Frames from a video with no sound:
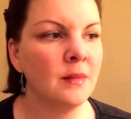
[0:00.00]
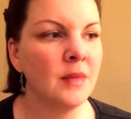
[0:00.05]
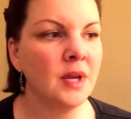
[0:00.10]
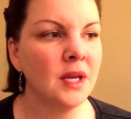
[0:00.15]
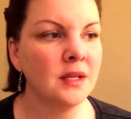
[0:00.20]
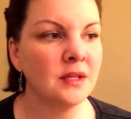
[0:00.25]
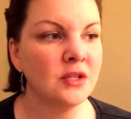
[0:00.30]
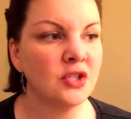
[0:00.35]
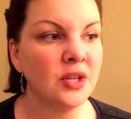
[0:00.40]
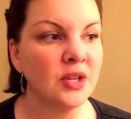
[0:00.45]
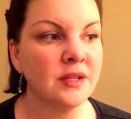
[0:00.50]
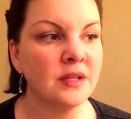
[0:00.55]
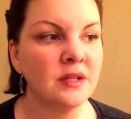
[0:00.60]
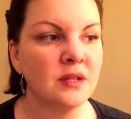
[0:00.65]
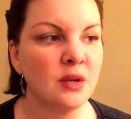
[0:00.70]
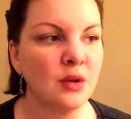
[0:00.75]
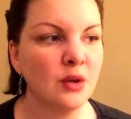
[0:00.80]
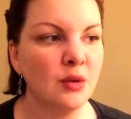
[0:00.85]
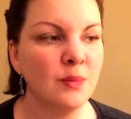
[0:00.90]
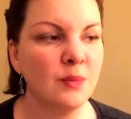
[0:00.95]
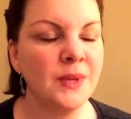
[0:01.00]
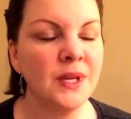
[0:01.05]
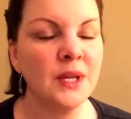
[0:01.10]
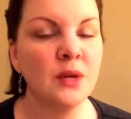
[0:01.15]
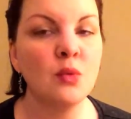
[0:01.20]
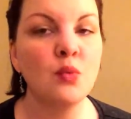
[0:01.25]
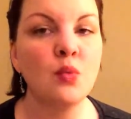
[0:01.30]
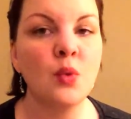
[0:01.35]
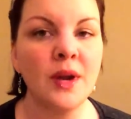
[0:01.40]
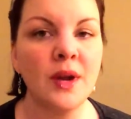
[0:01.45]
is just to be
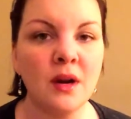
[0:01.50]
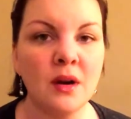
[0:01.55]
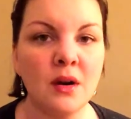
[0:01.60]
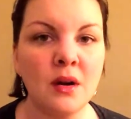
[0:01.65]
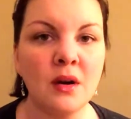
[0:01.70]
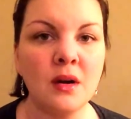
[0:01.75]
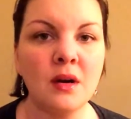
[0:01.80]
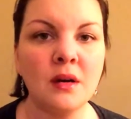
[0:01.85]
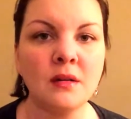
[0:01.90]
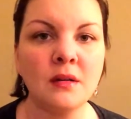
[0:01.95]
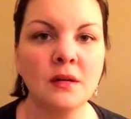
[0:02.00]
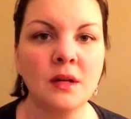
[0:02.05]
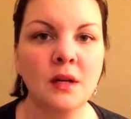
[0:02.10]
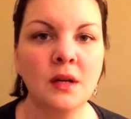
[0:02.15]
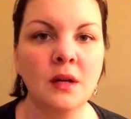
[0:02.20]
aware